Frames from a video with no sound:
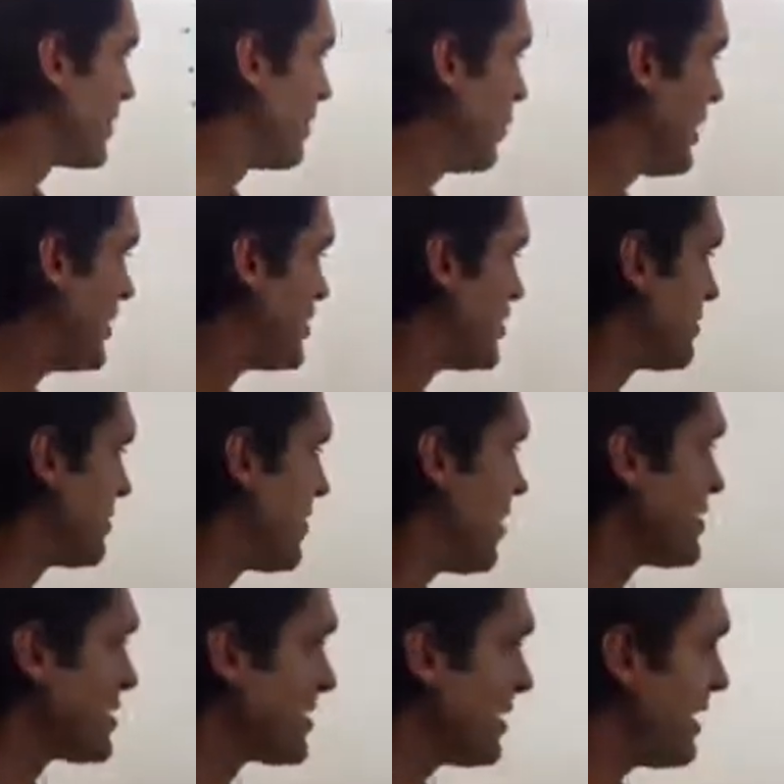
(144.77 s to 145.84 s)
which
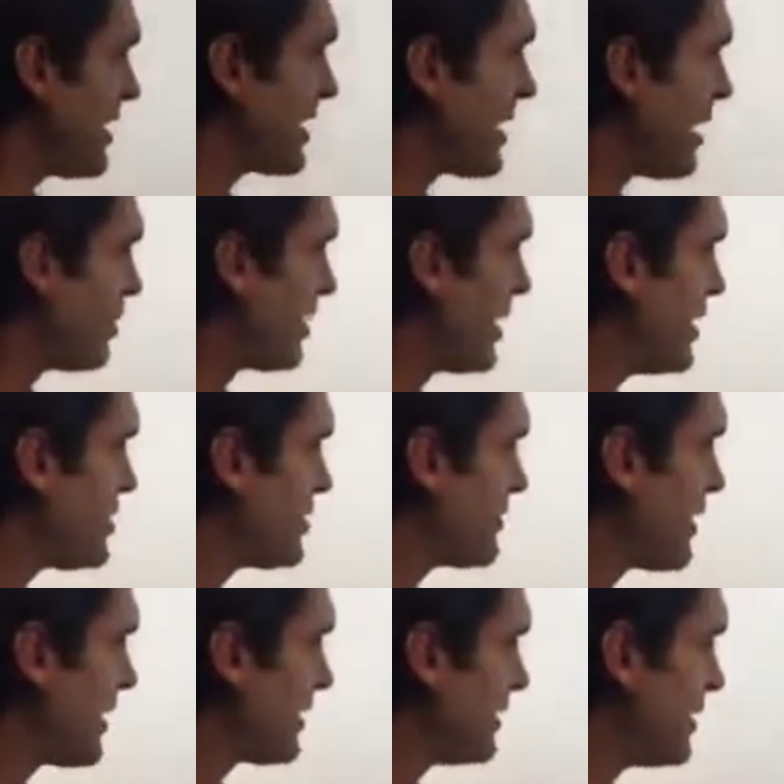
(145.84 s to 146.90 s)
causes a lot of complication,
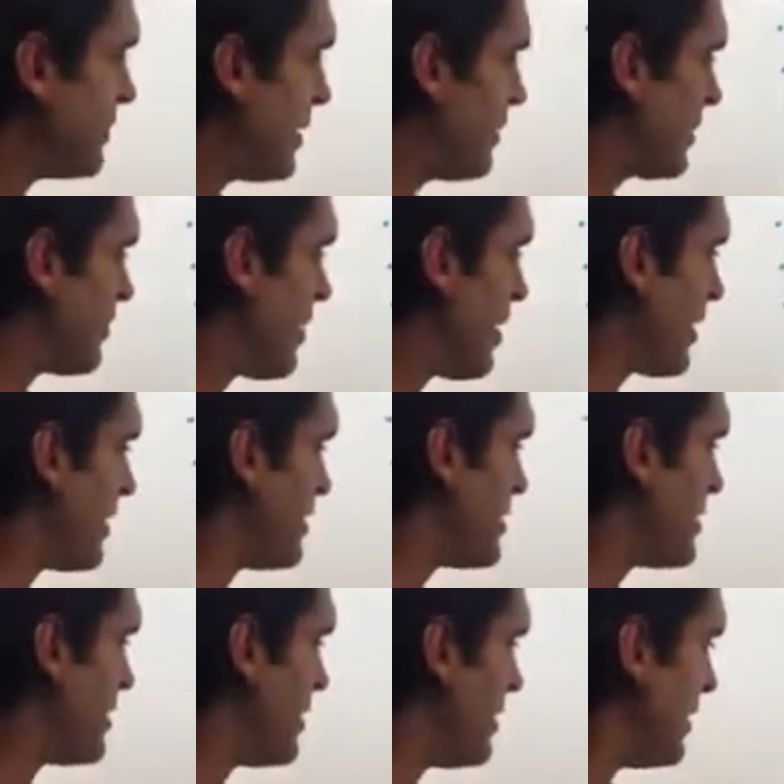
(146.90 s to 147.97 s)
frankly, in the public markets